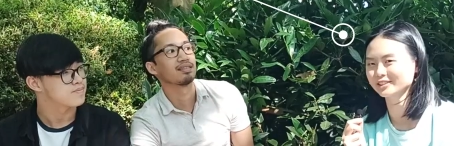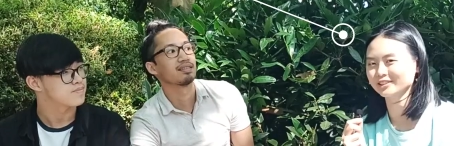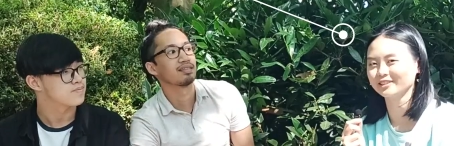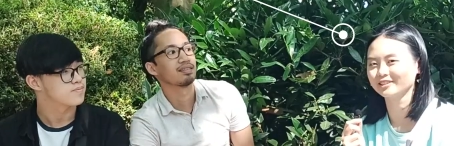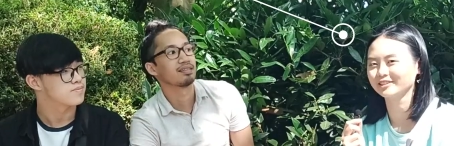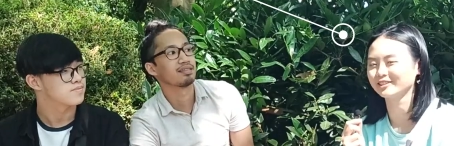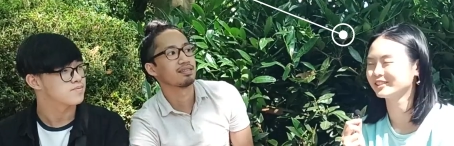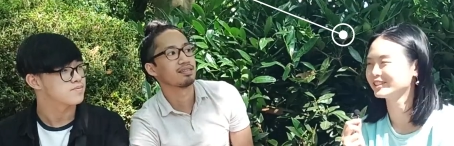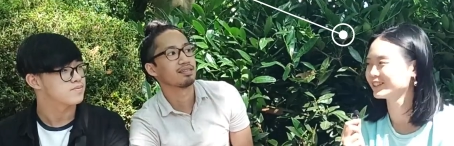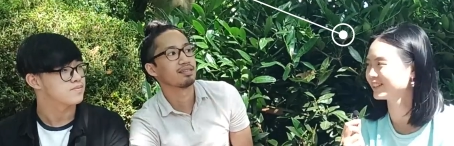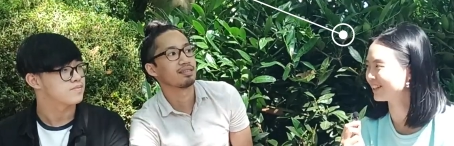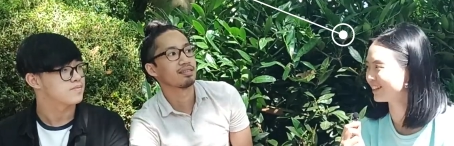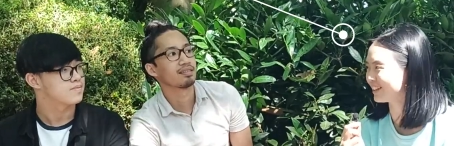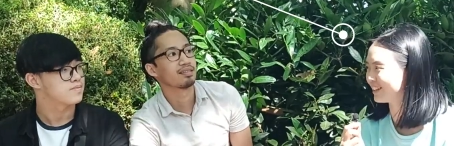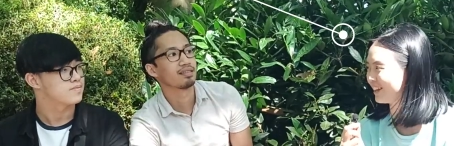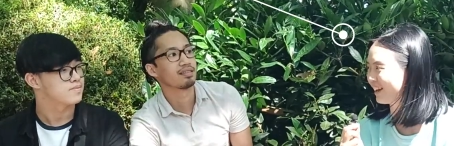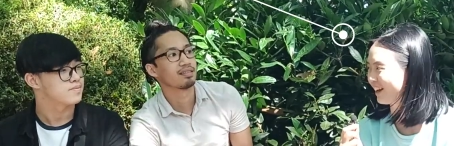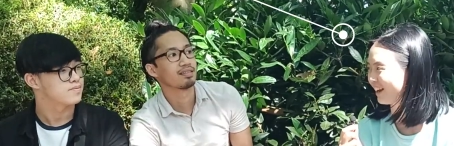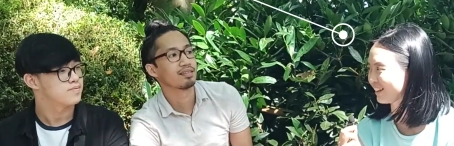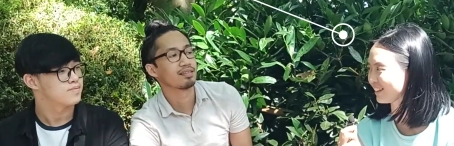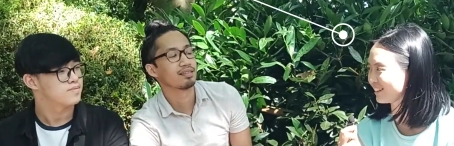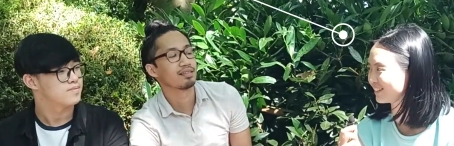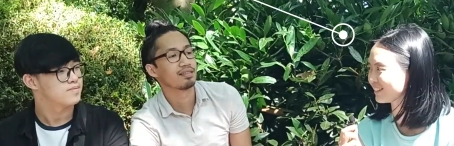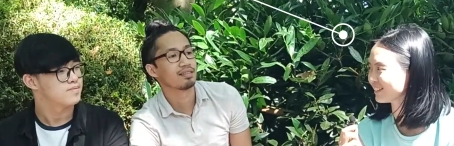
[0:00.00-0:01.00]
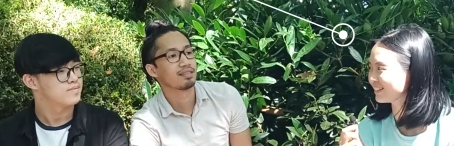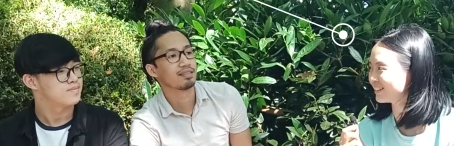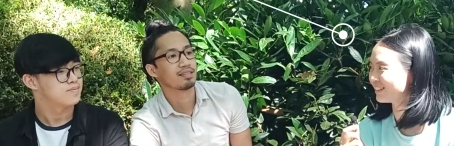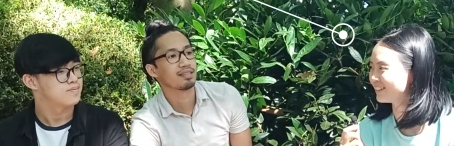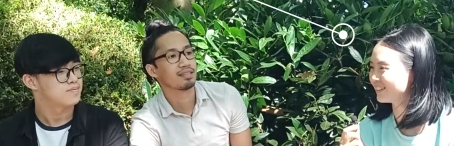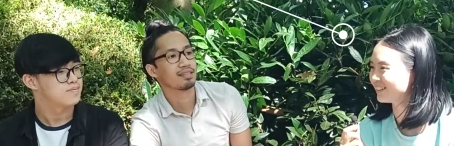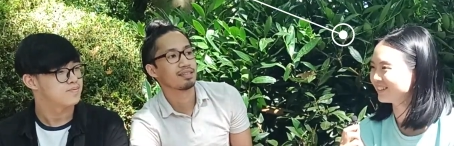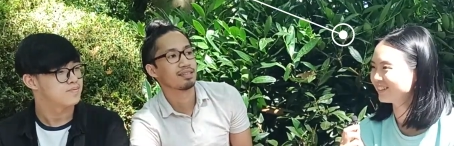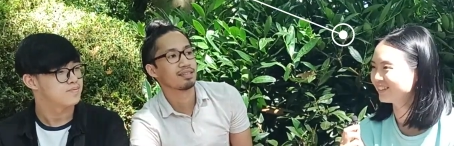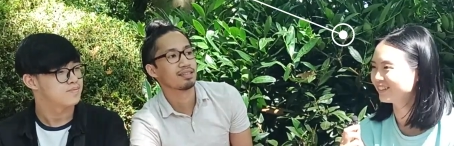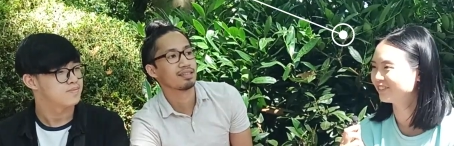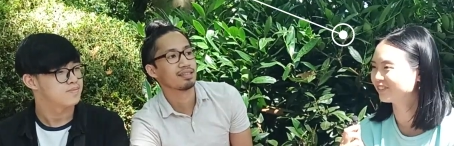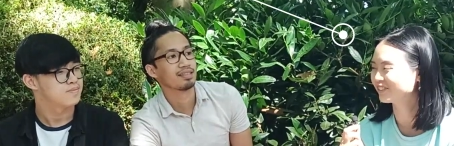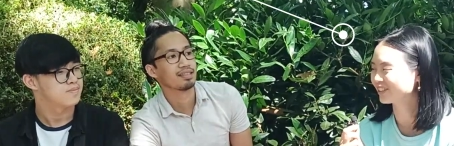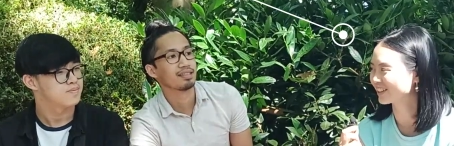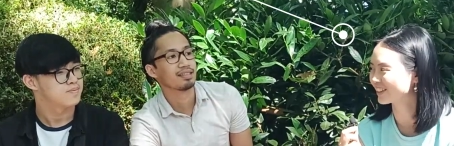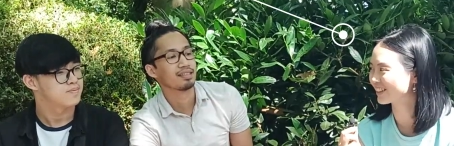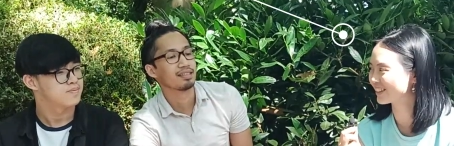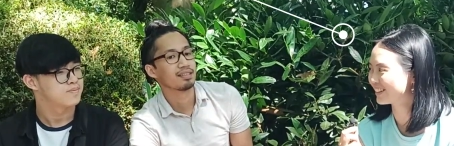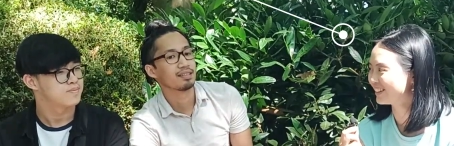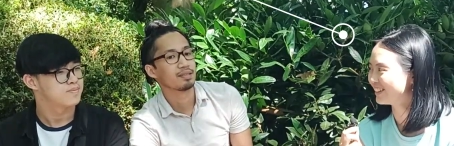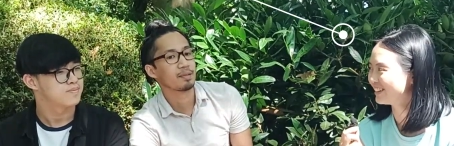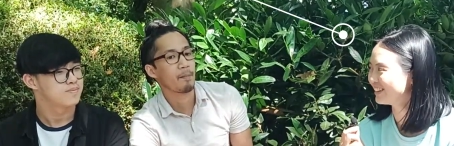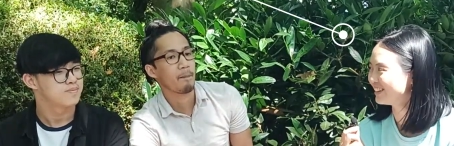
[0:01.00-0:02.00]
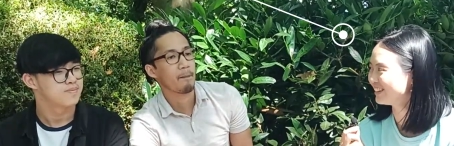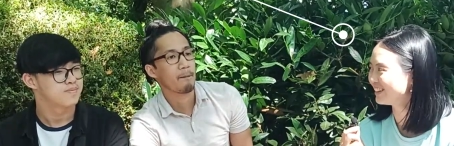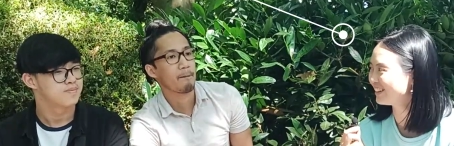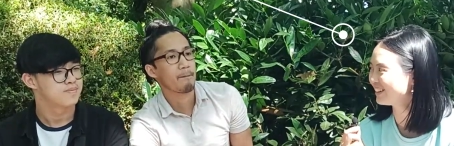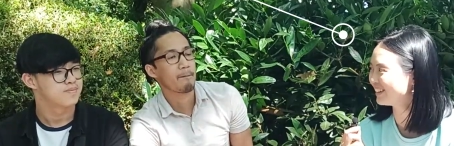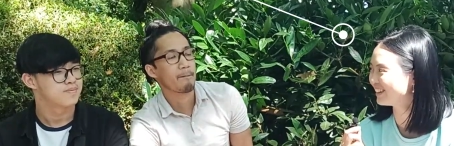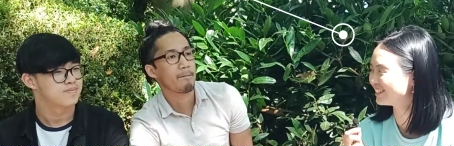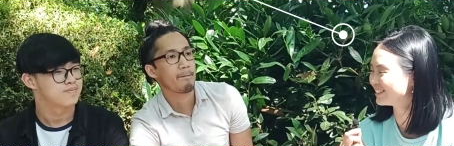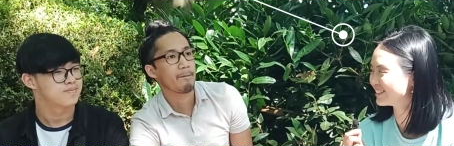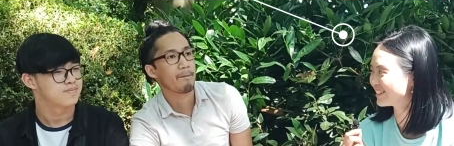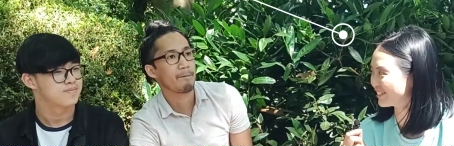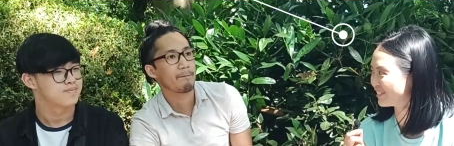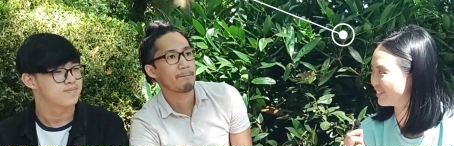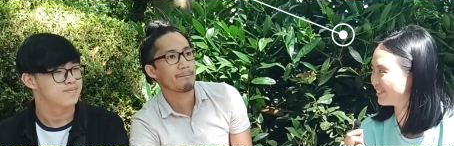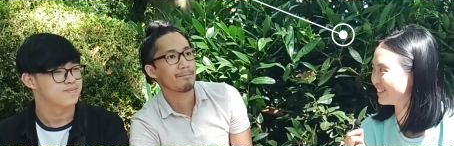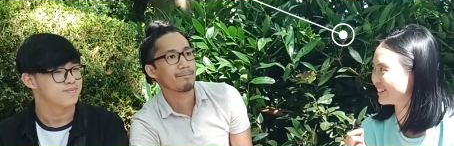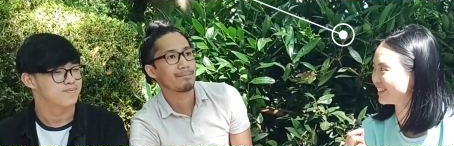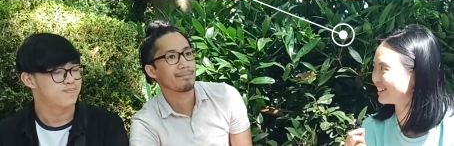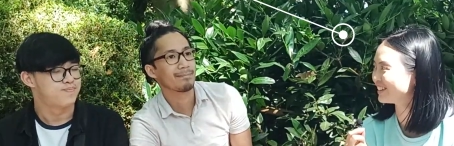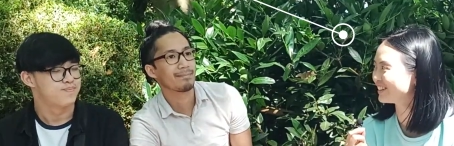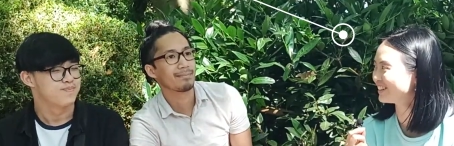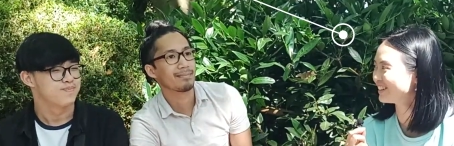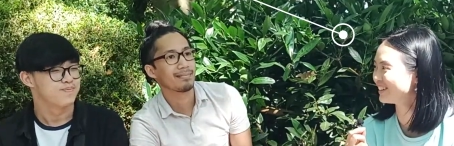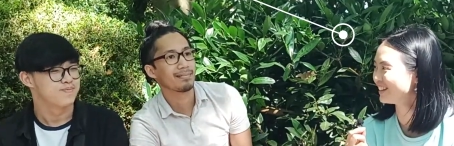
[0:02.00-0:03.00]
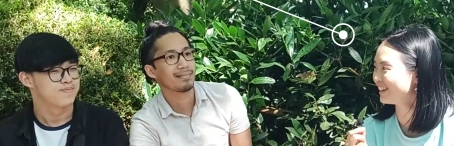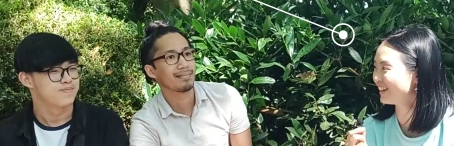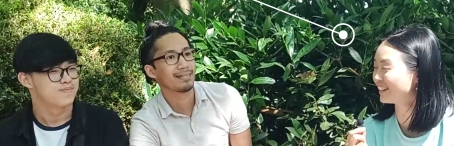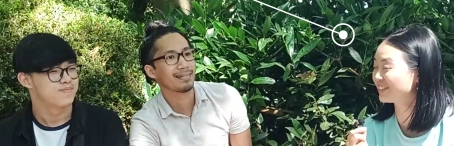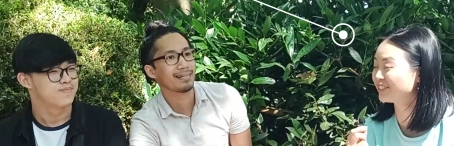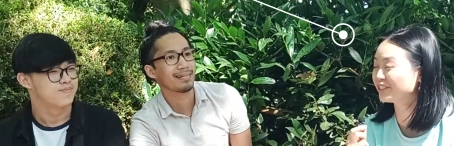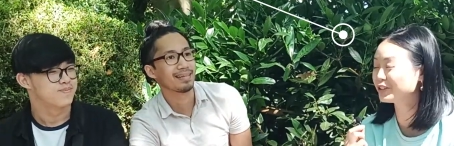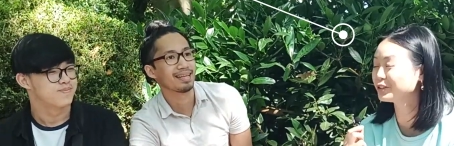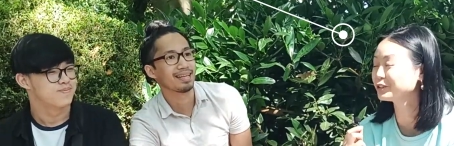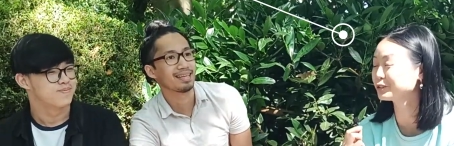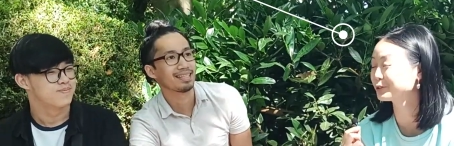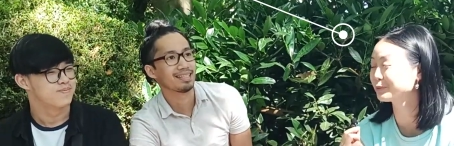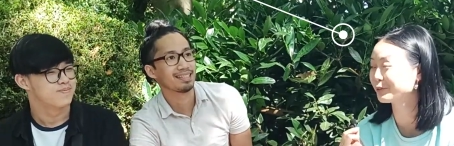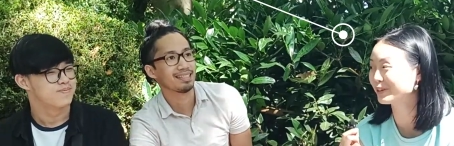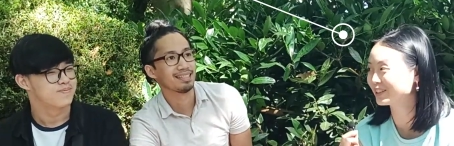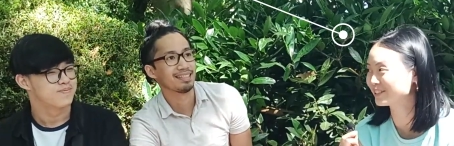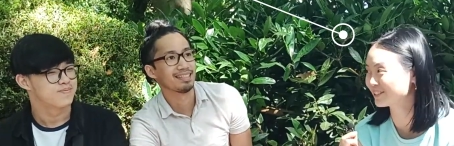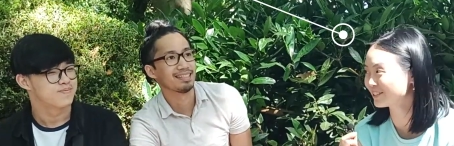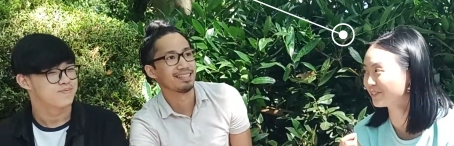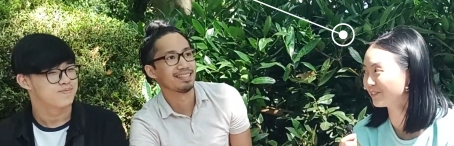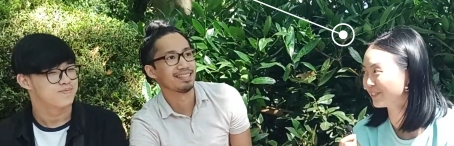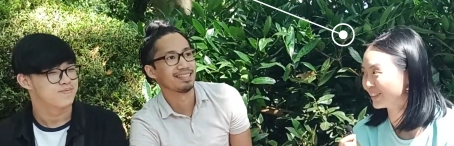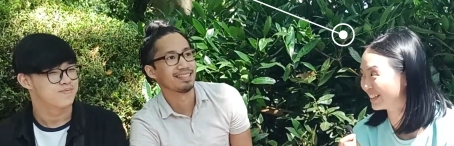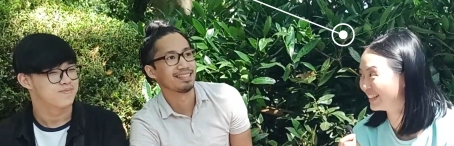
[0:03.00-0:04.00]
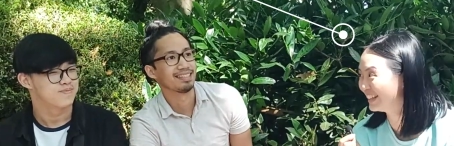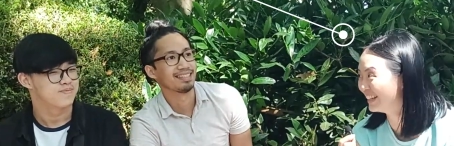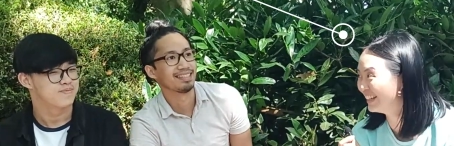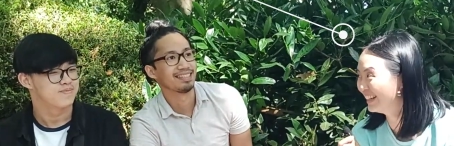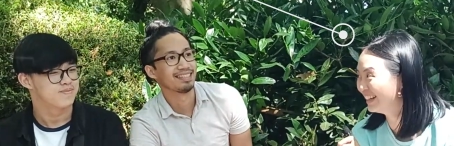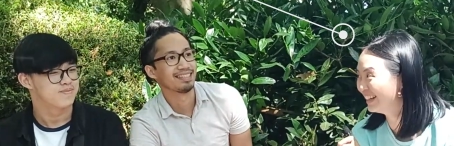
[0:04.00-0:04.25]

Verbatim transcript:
Speaker 1: to study and work in Germany? And do you speak German?